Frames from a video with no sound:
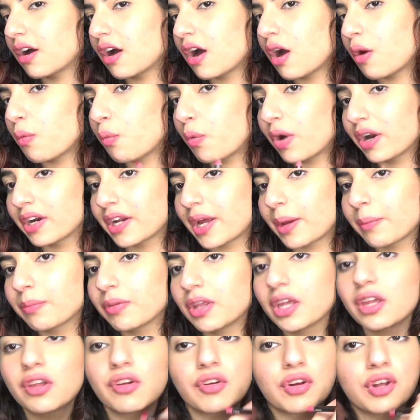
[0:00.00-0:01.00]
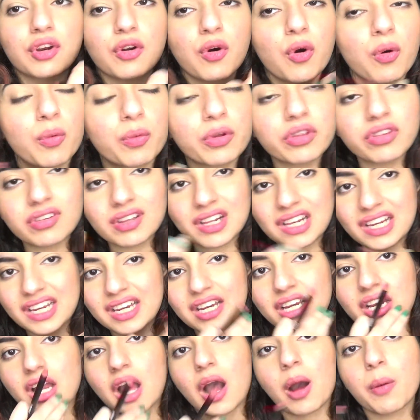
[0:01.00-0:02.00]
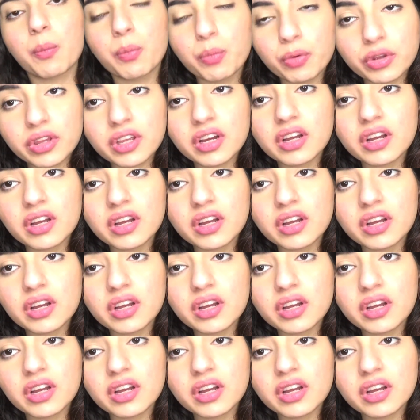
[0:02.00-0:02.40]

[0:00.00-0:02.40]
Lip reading: a one-time thing. You can always clean it up with a